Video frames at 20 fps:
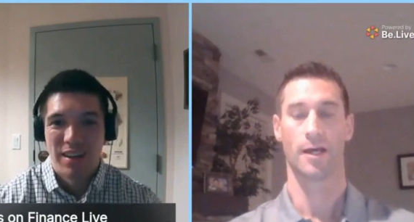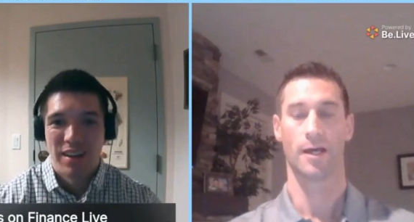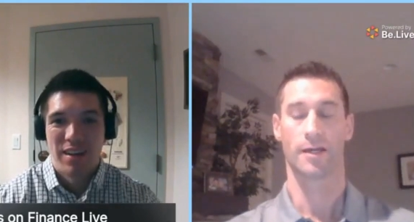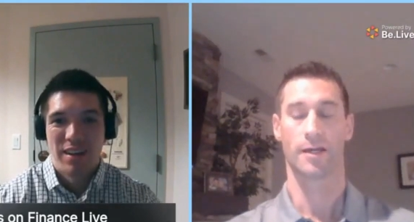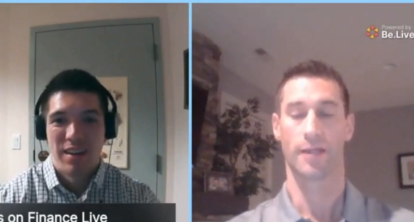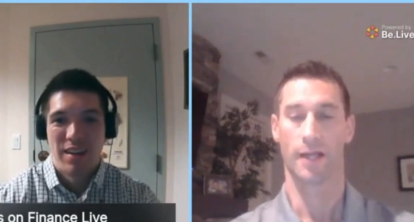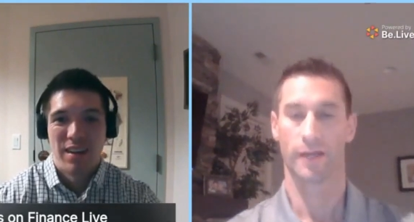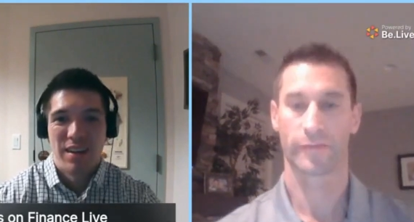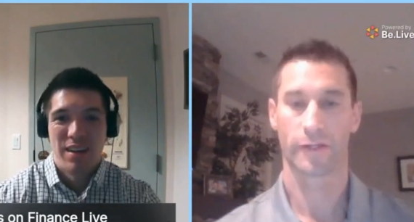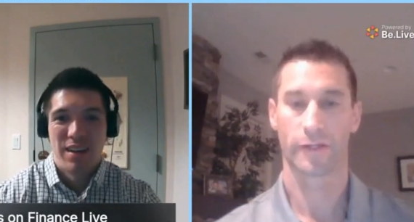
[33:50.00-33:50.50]

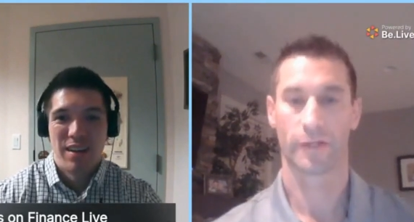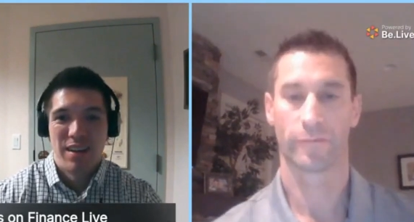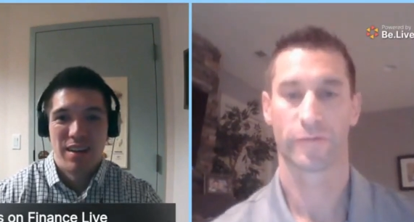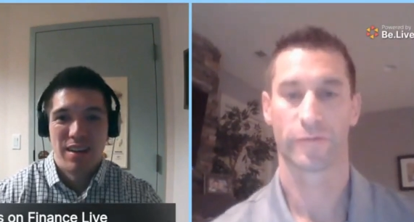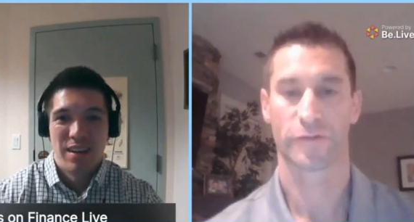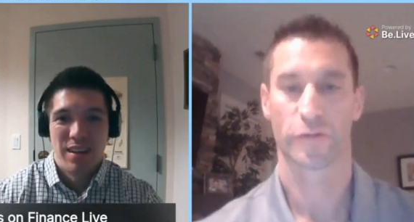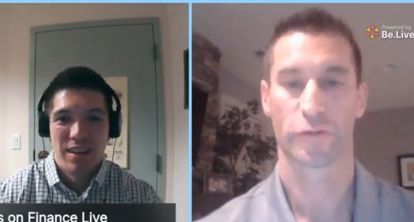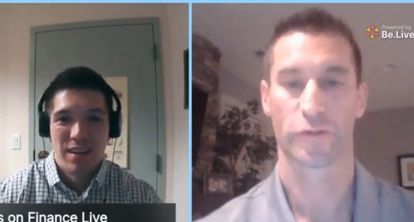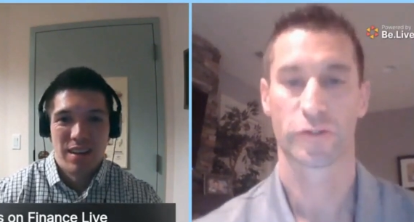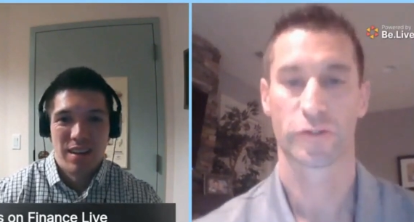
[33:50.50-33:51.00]
Speaker 1: Yeah, if, you know, for
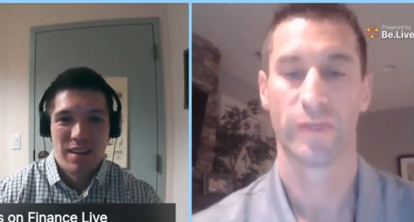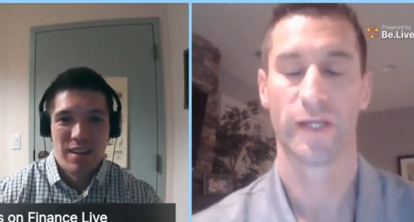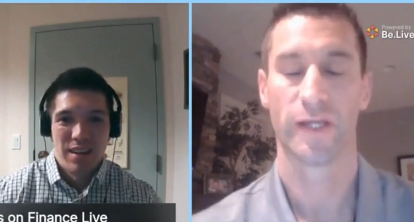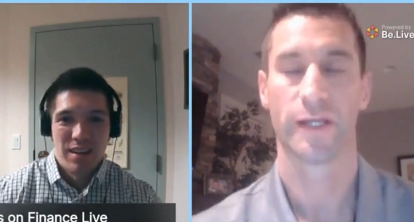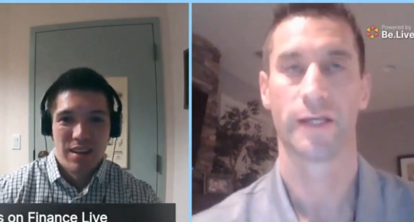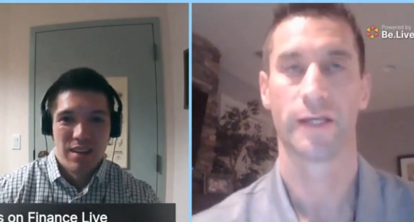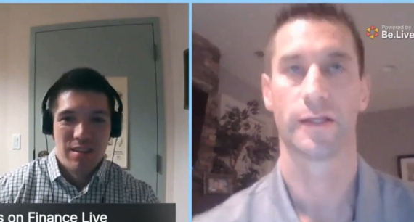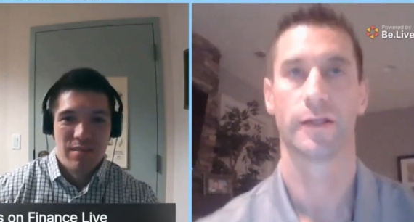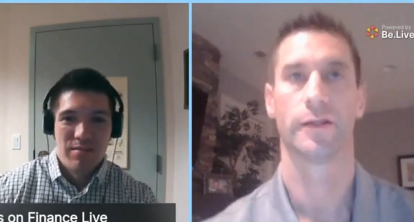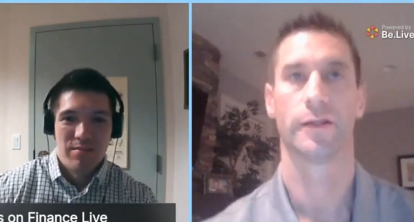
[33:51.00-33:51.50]
social
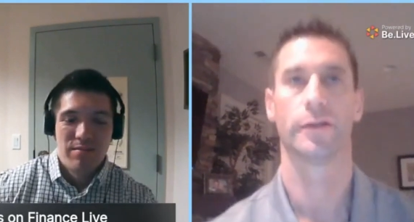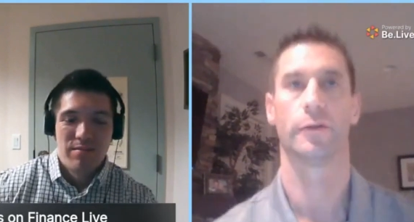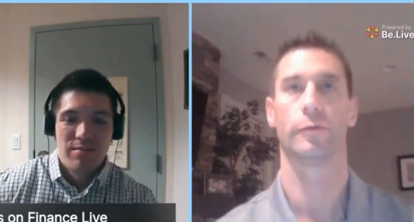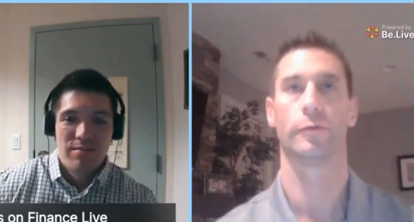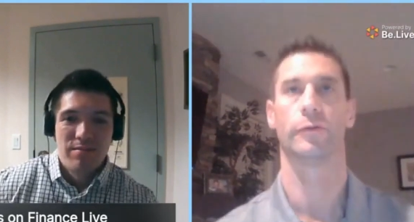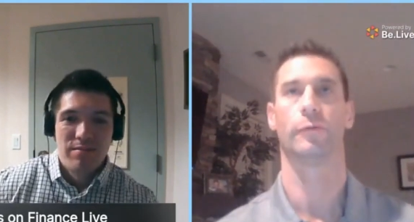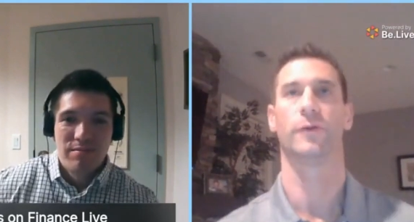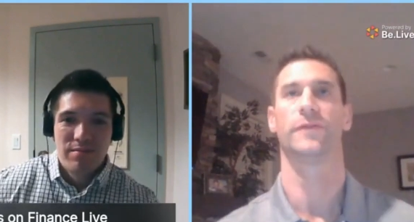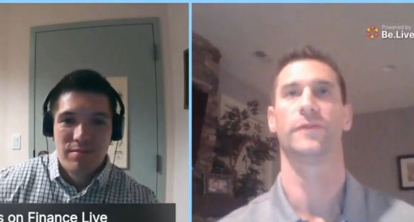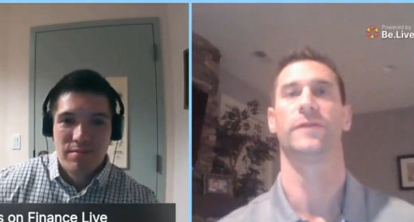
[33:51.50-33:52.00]
media, the,
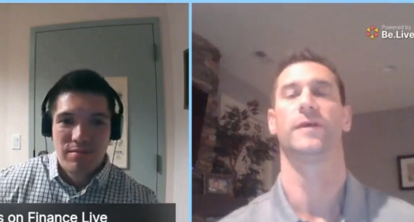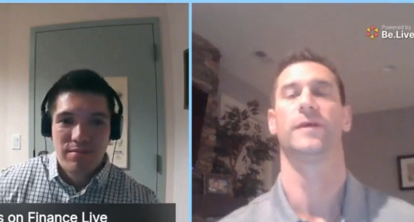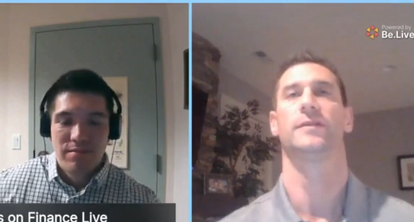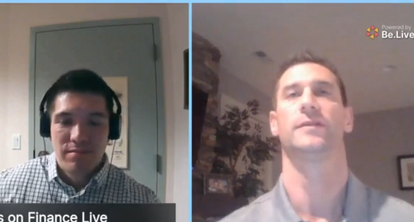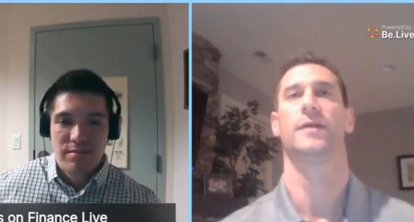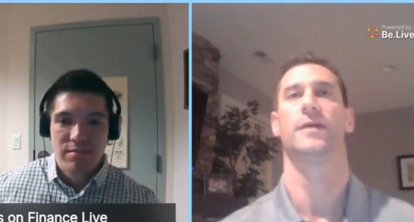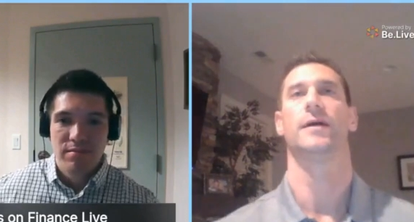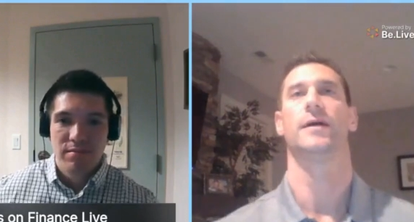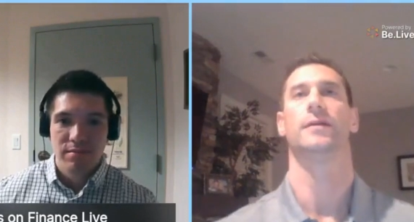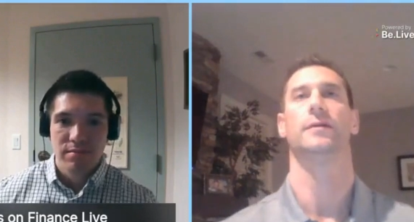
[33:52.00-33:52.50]
the one
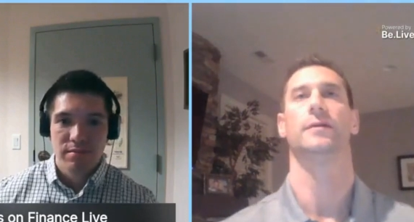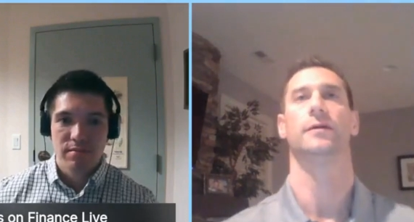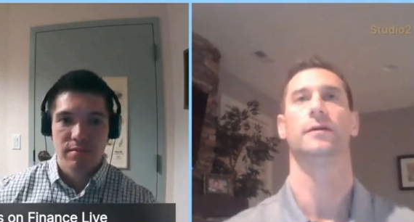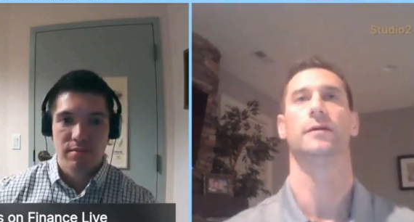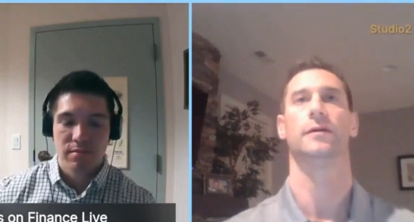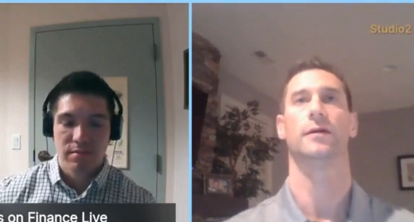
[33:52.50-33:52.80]
thing that